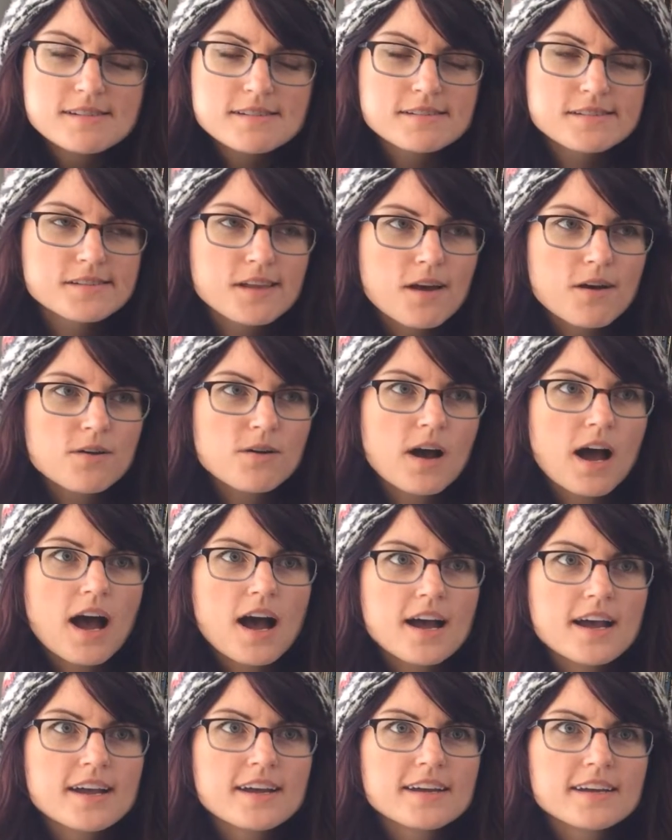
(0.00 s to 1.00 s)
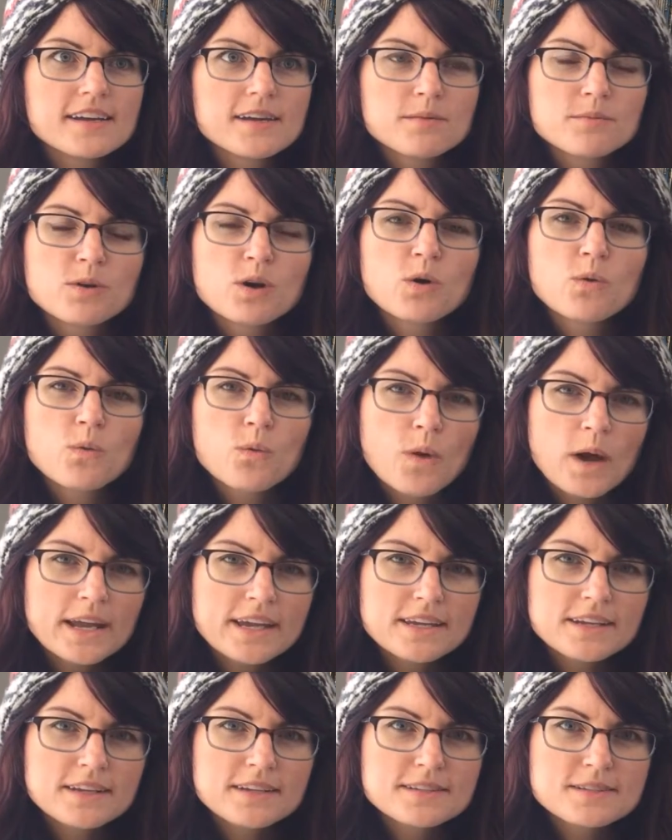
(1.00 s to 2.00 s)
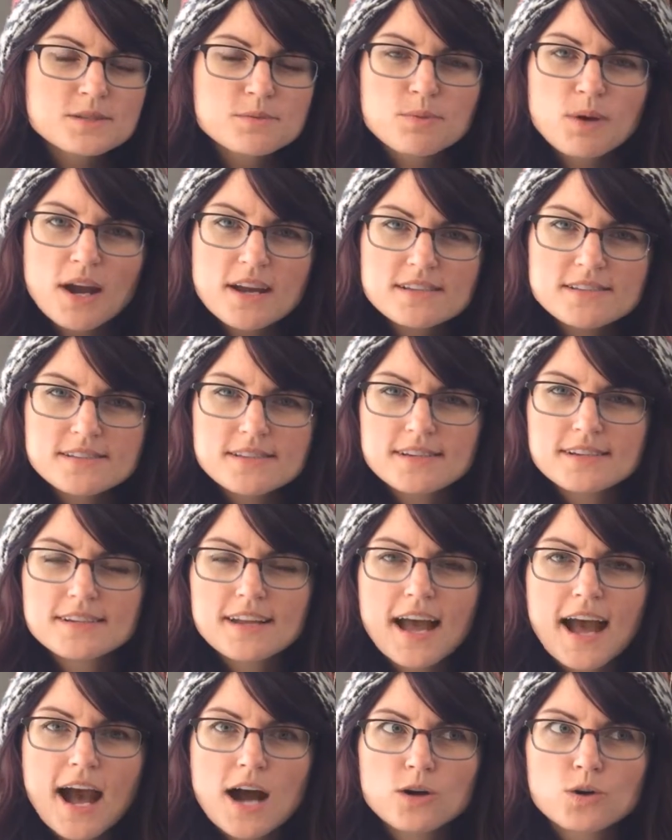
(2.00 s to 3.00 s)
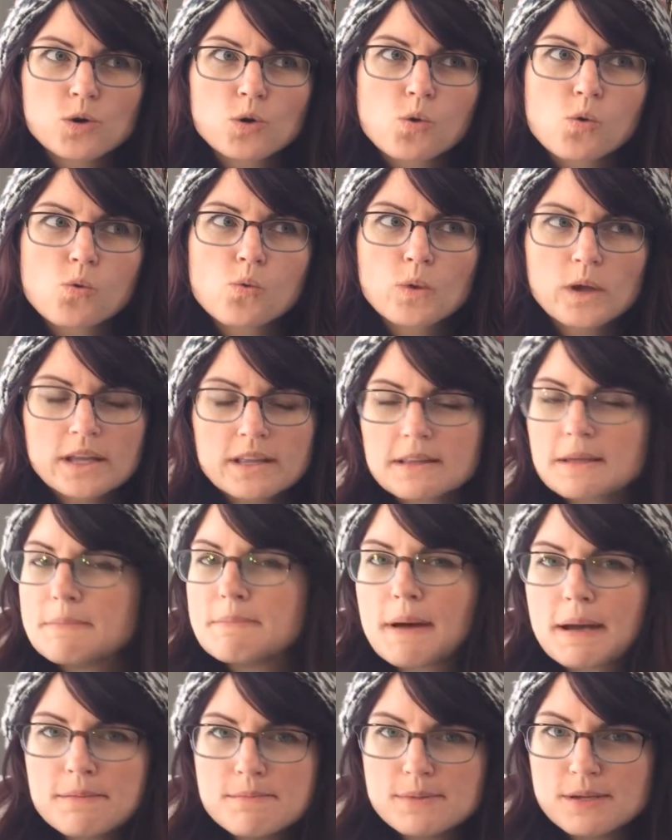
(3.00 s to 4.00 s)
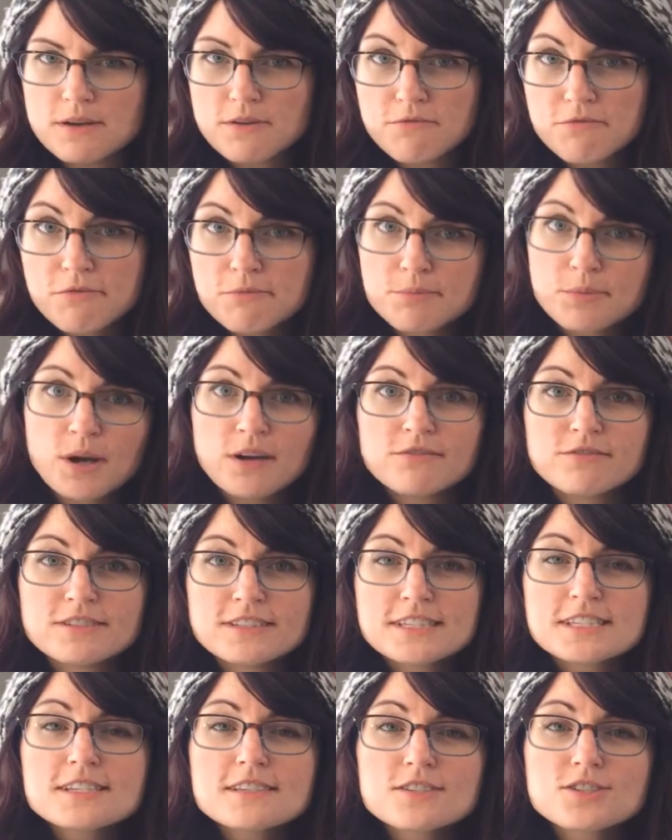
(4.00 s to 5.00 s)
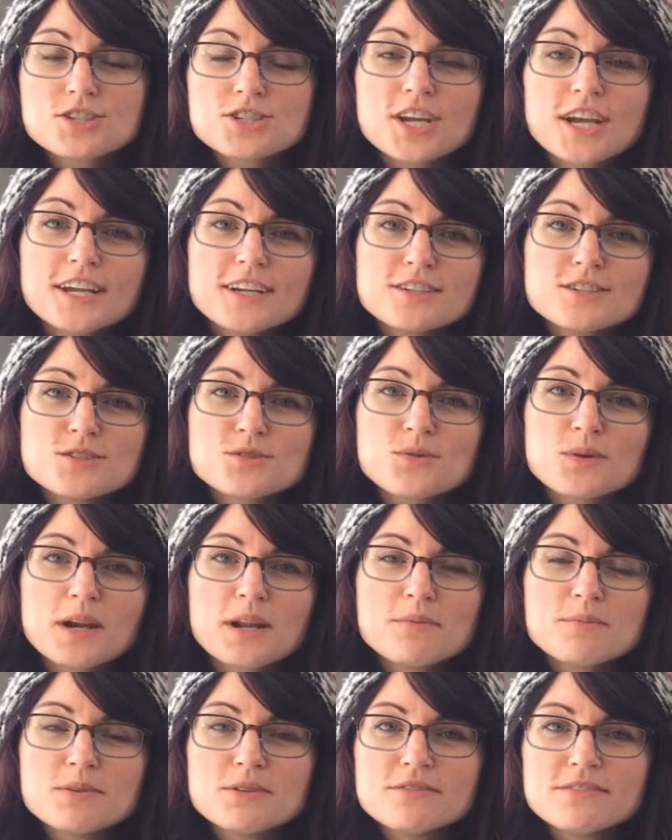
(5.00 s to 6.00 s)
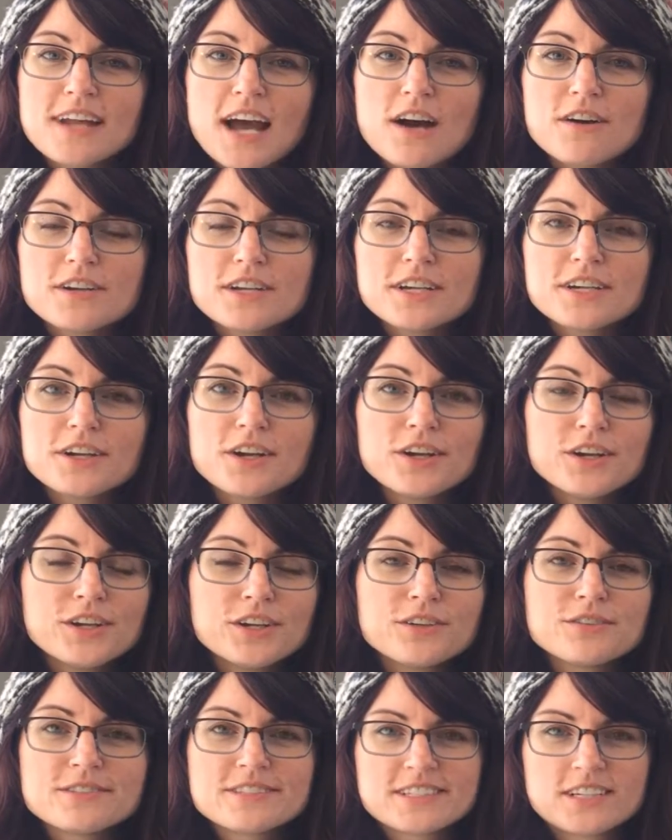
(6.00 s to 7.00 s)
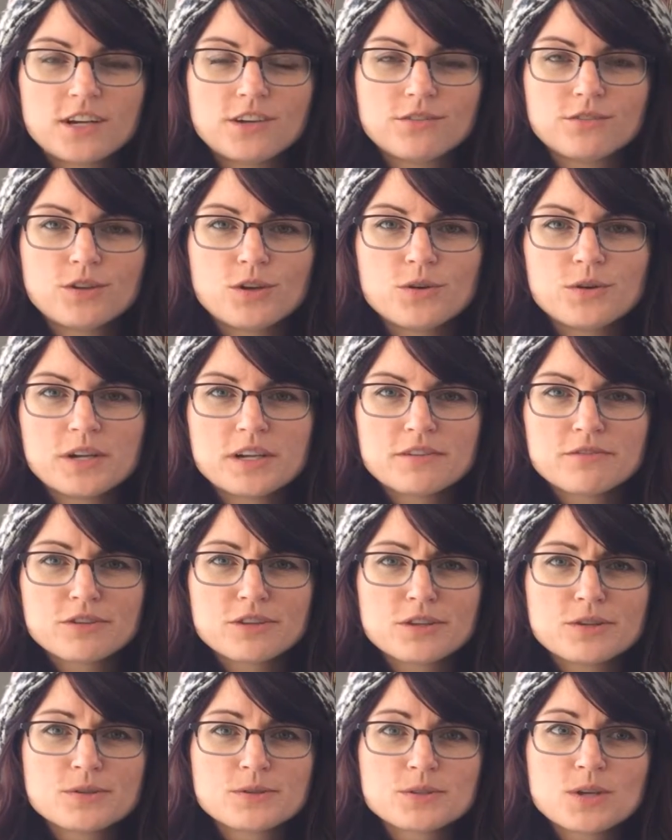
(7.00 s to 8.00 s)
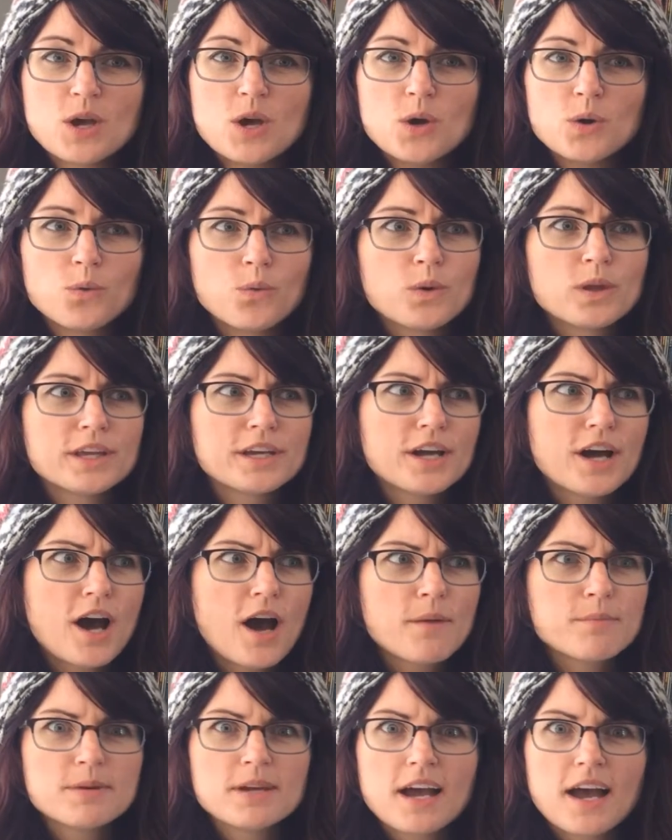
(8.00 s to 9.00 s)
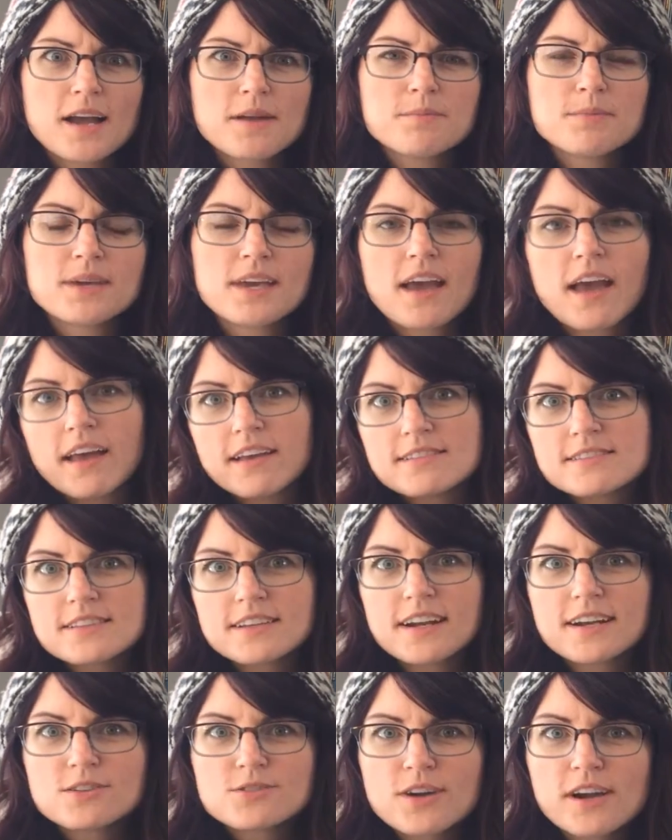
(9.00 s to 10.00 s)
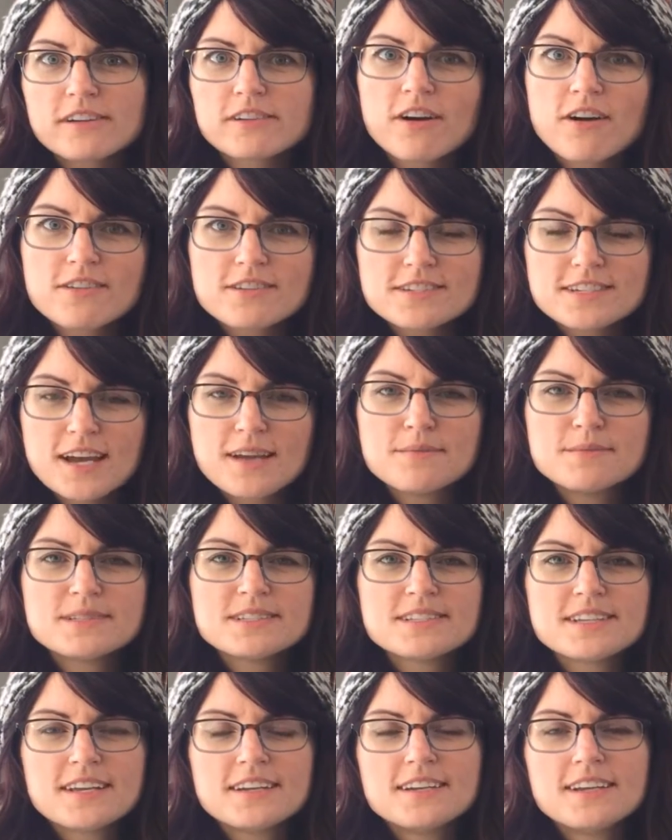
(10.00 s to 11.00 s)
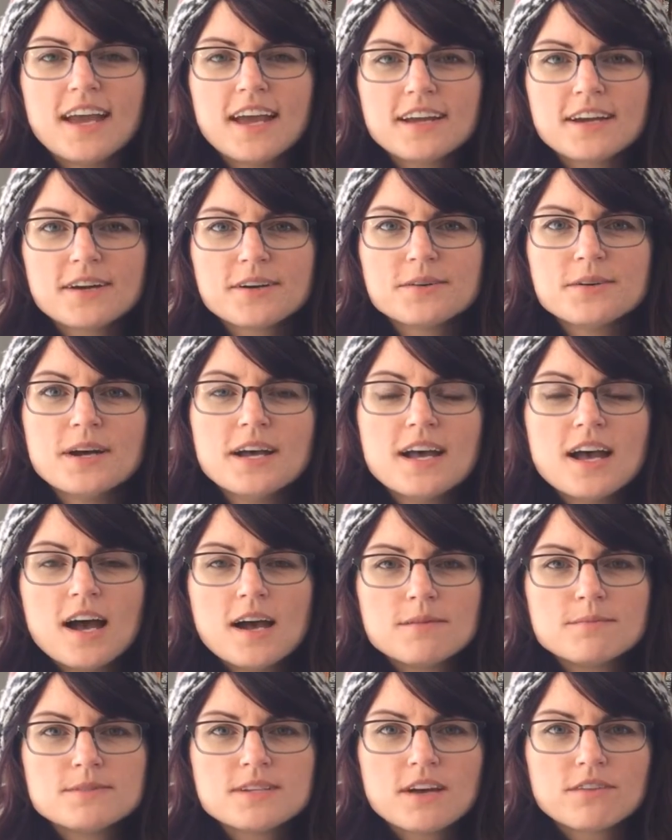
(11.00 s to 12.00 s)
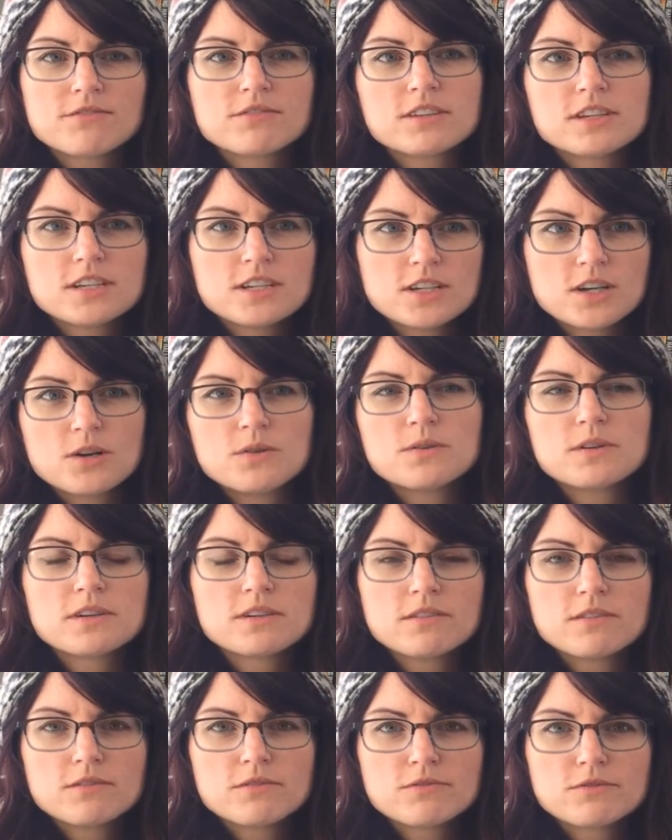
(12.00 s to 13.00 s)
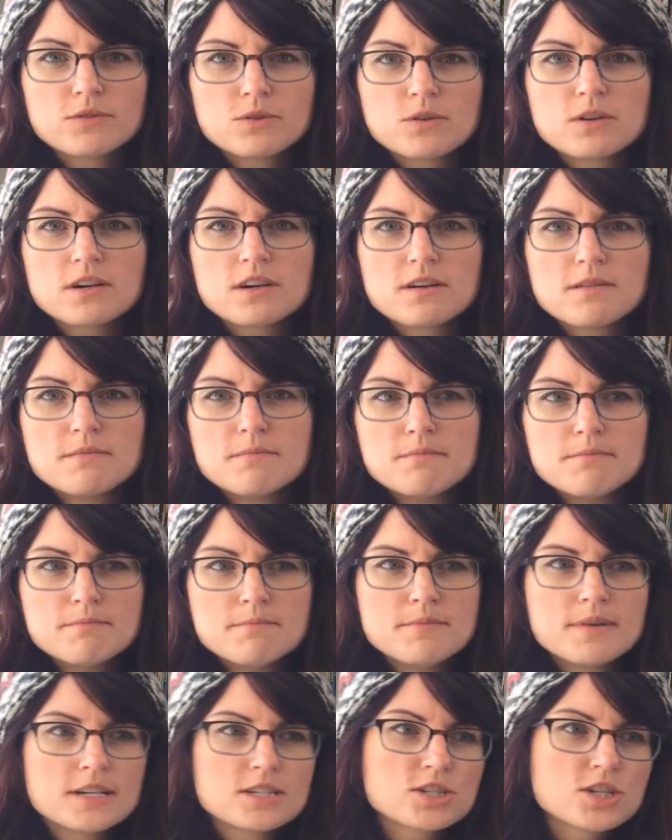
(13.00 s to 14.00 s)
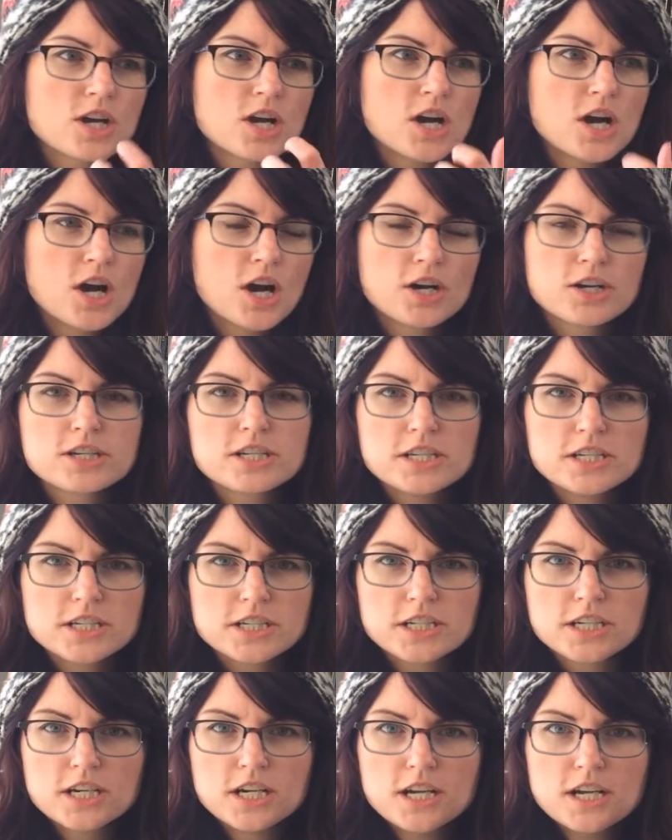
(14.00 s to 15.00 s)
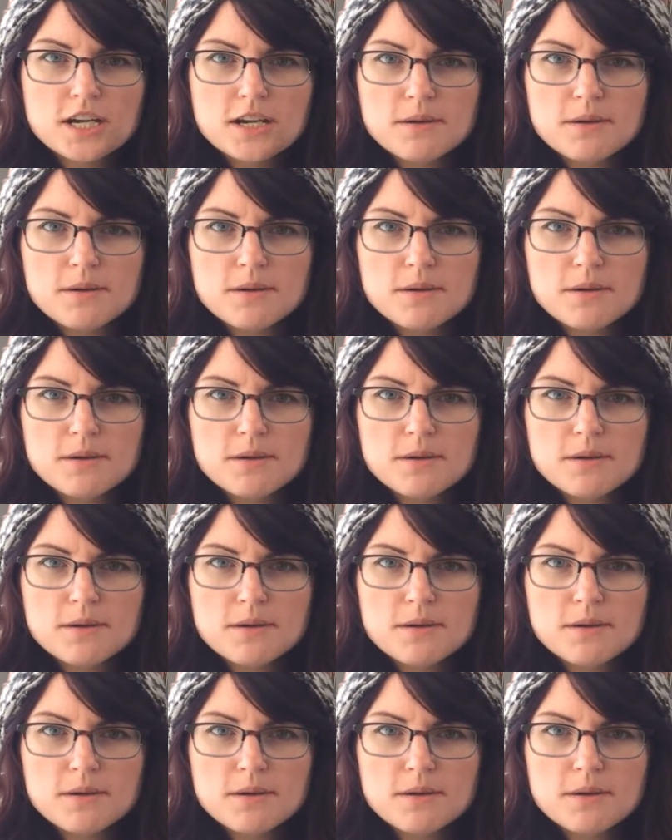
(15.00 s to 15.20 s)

So I am quite surprised at how quickly my beer preferences changed when I moved out here. You know, instead of going for those really hoppy IPAs that I drank all the time in San Diego, I'm definitely going for much heartier